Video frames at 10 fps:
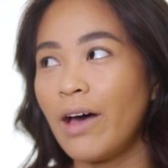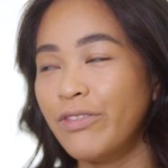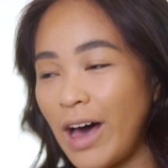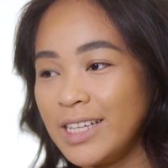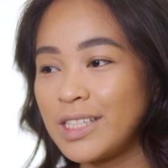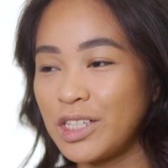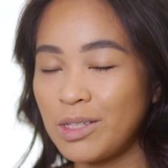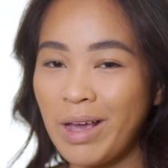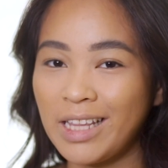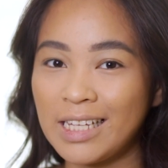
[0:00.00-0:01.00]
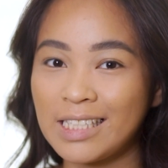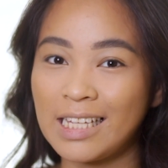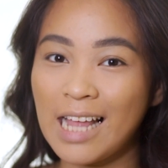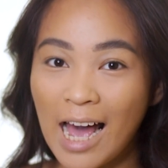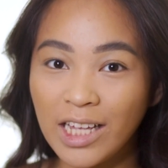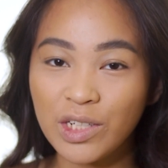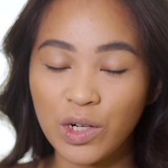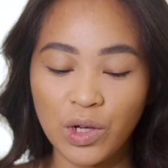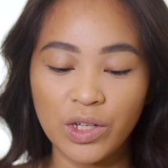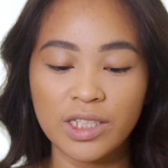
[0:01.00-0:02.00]
Vice Cosmetics and Ann
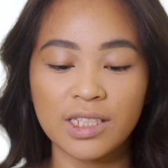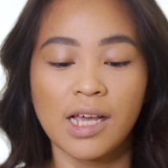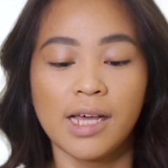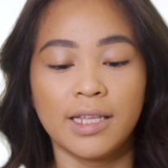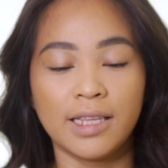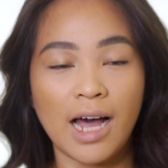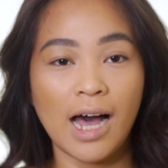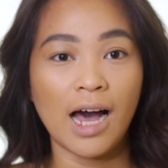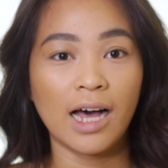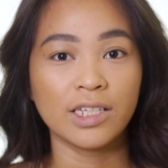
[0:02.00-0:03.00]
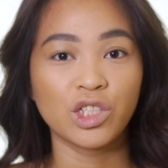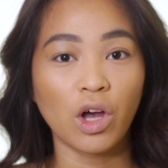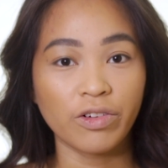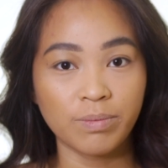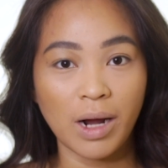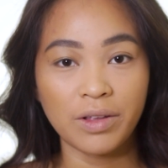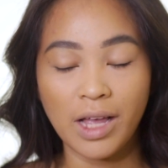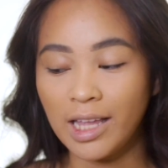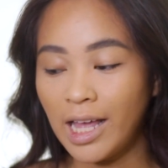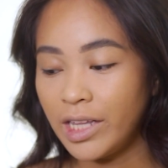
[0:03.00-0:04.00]
Klotz na soft brown
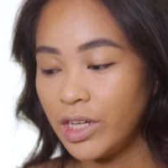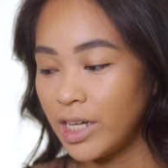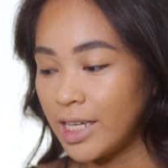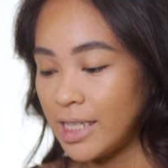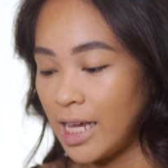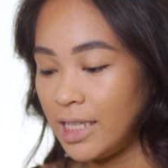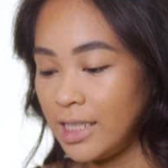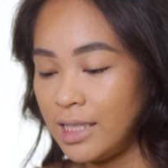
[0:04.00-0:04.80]
eyeliner kasi